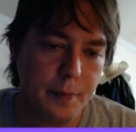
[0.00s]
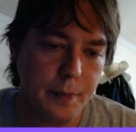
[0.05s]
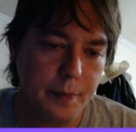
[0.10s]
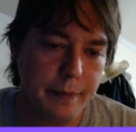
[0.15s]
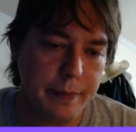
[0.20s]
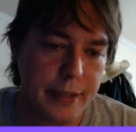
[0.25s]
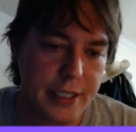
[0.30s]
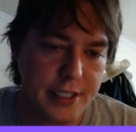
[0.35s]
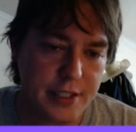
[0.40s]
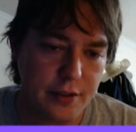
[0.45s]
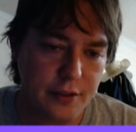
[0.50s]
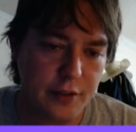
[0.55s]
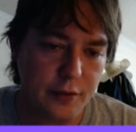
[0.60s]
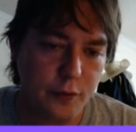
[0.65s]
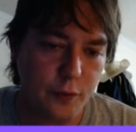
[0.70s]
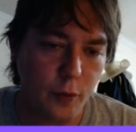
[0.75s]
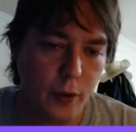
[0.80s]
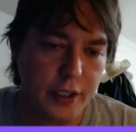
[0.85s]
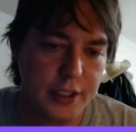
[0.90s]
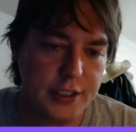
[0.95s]
basically
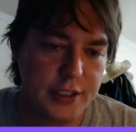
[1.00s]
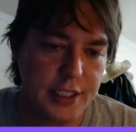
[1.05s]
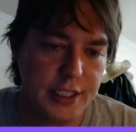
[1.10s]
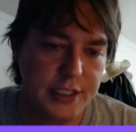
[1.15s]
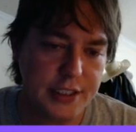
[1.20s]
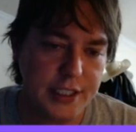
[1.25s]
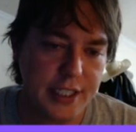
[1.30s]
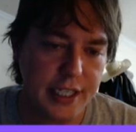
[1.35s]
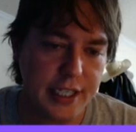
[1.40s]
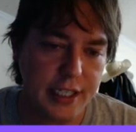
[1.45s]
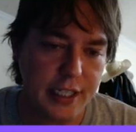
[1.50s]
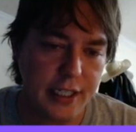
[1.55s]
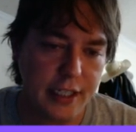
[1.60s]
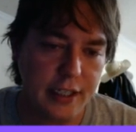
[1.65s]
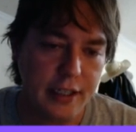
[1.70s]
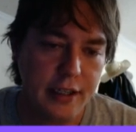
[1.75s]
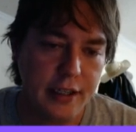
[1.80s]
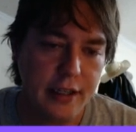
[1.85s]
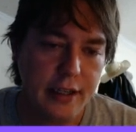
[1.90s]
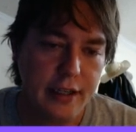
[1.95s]
forks this
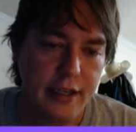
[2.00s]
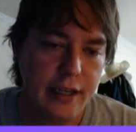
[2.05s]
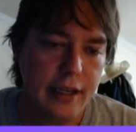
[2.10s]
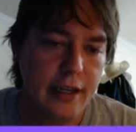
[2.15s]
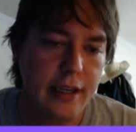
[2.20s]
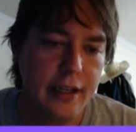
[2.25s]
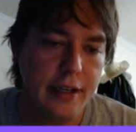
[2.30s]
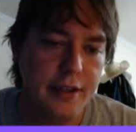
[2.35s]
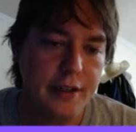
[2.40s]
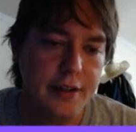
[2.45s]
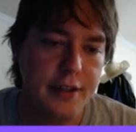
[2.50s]
king and